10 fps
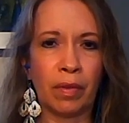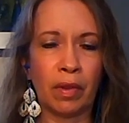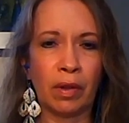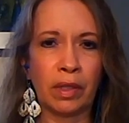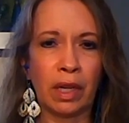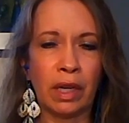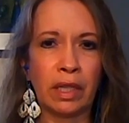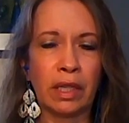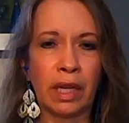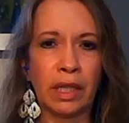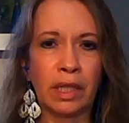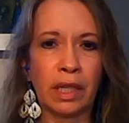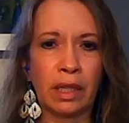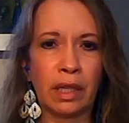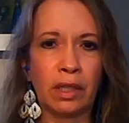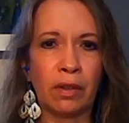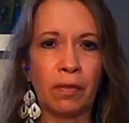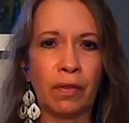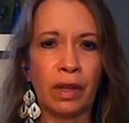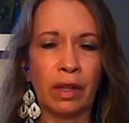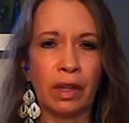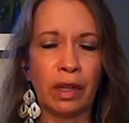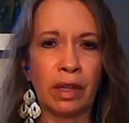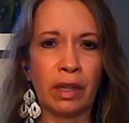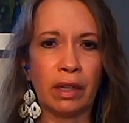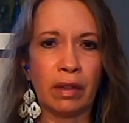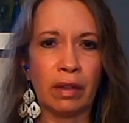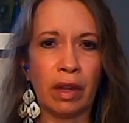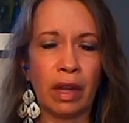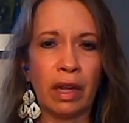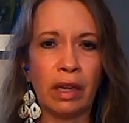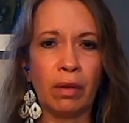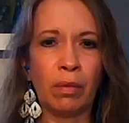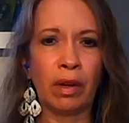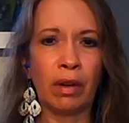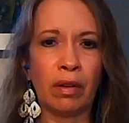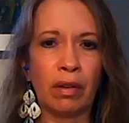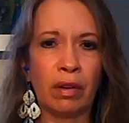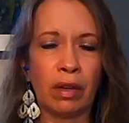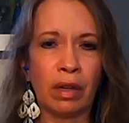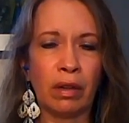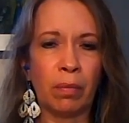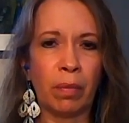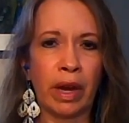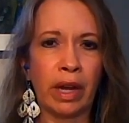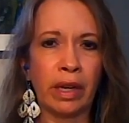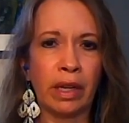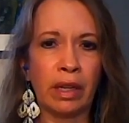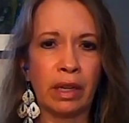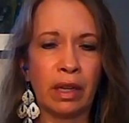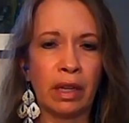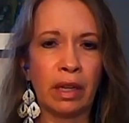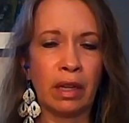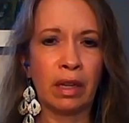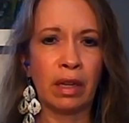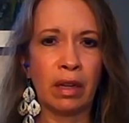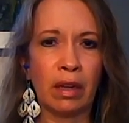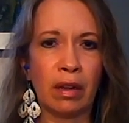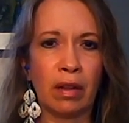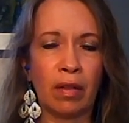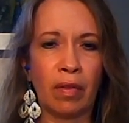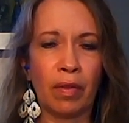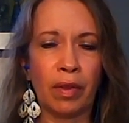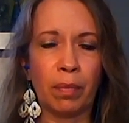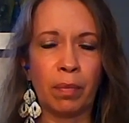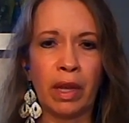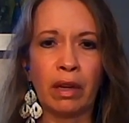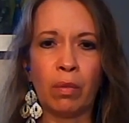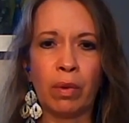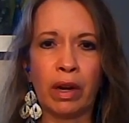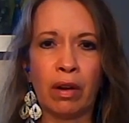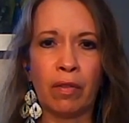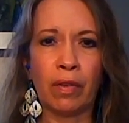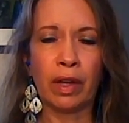If there's any tension that you're feeling anywhere in your body, it's being aware of